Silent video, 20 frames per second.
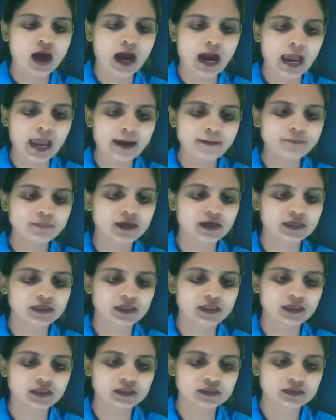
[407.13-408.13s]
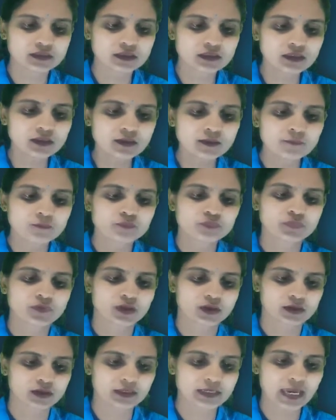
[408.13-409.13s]
I am getting the
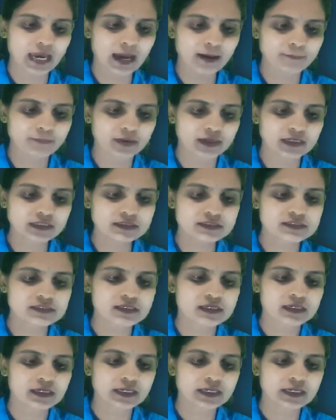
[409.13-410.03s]
gametes,